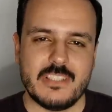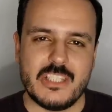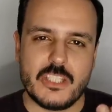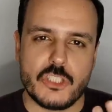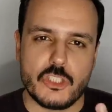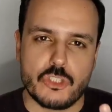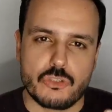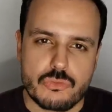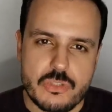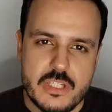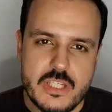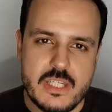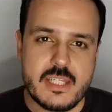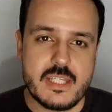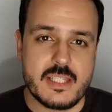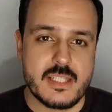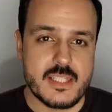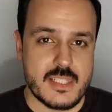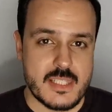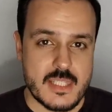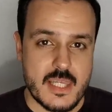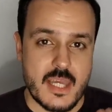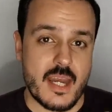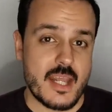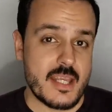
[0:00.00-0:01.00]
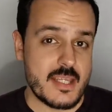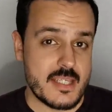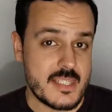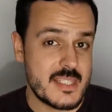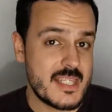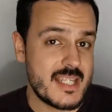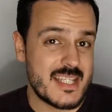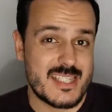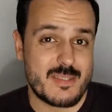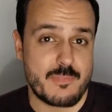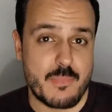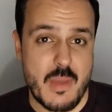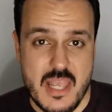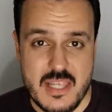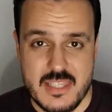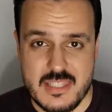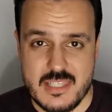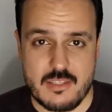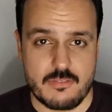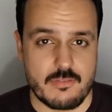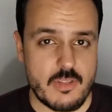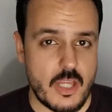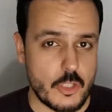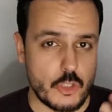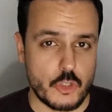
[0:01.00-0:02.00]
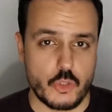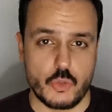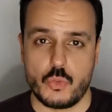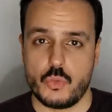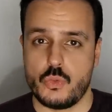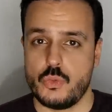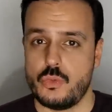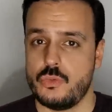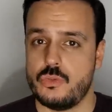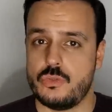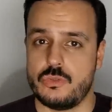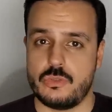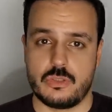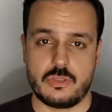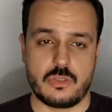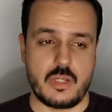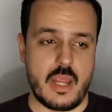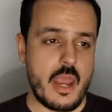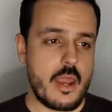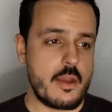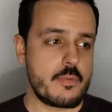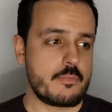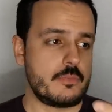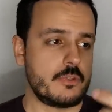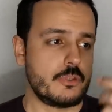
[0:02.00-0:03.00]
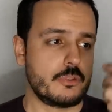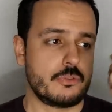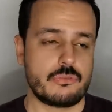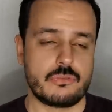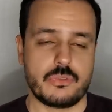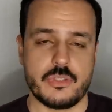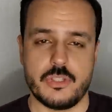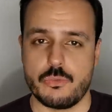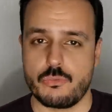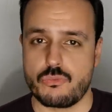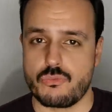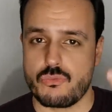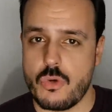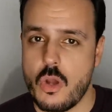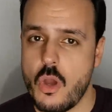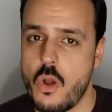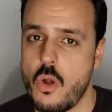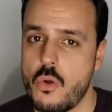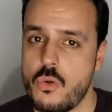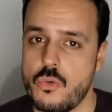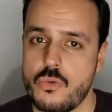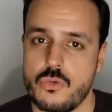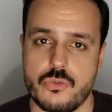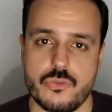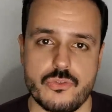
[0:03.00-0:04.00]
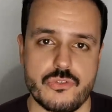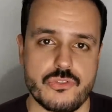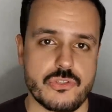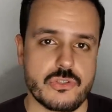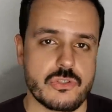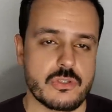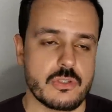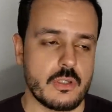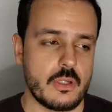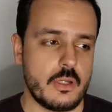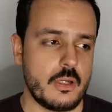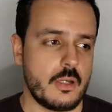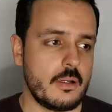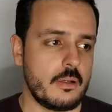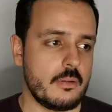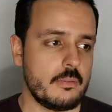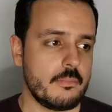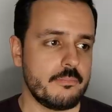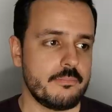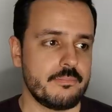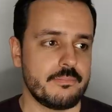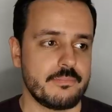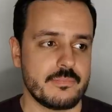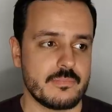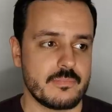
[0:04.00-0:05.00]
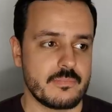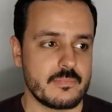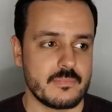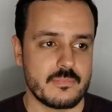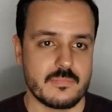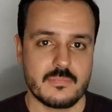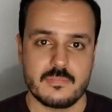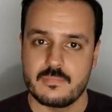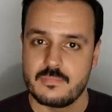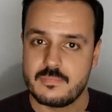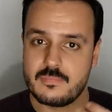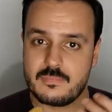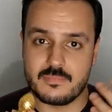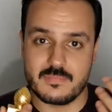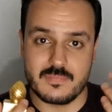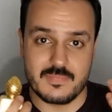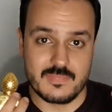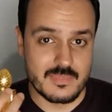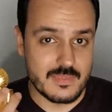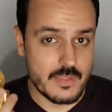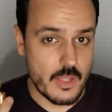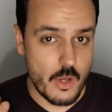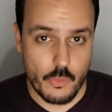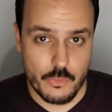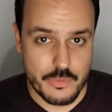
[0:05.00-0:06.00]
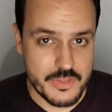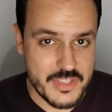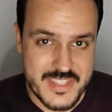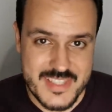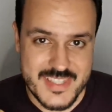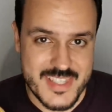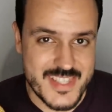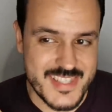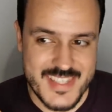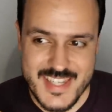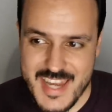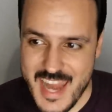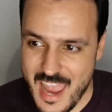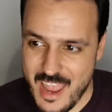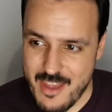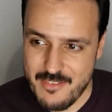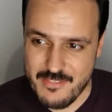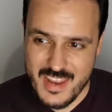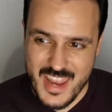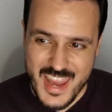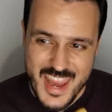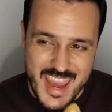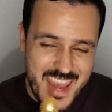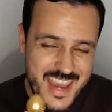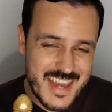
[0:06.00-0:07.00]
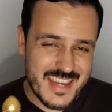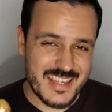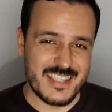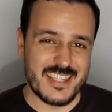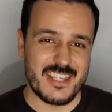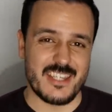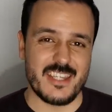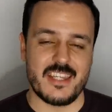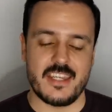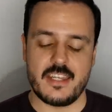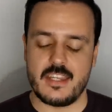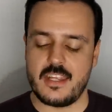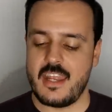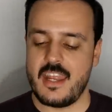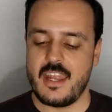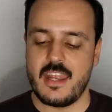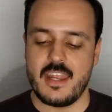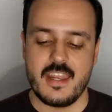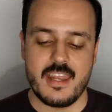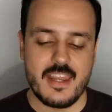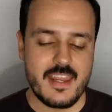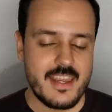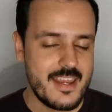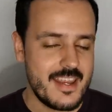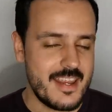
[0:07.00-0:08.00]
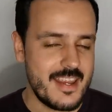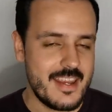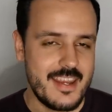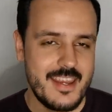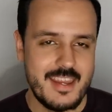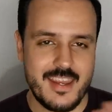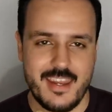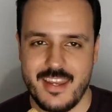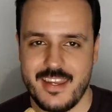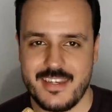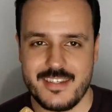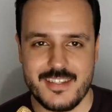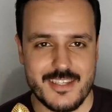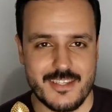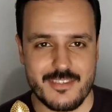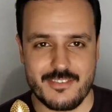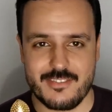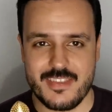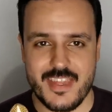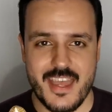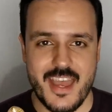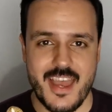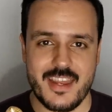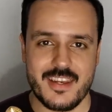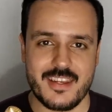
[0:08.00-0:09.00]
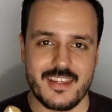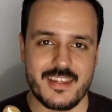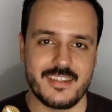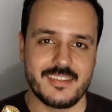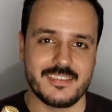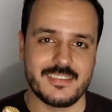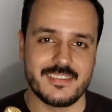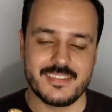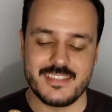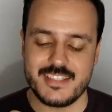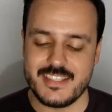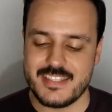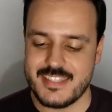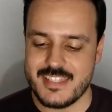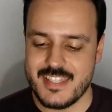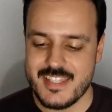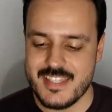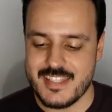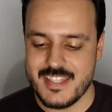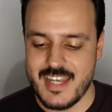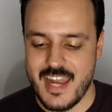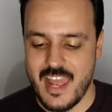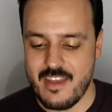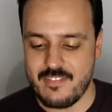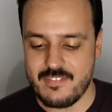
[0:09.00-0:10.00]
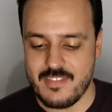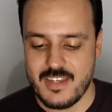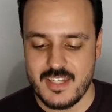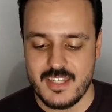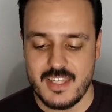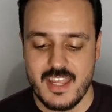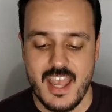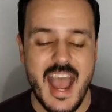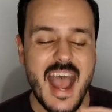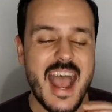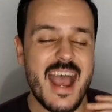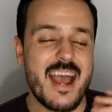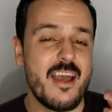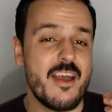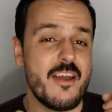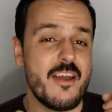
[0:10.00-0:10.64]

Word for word: ingredients that is expensive like wood ambergris rose uh, no this doesn't have any any of that uh, this doesn't have any